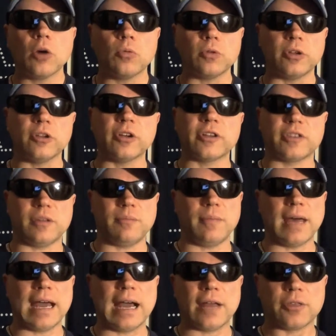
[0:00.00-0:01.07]
When you look at the
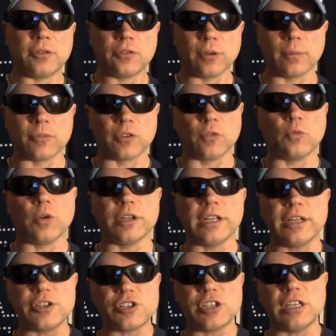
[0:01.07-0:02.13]
math in terms of
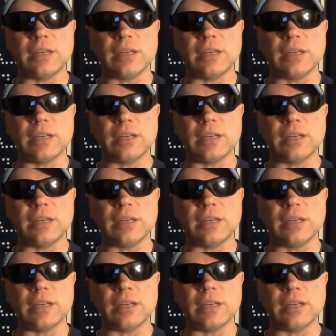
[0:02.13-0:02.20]
what each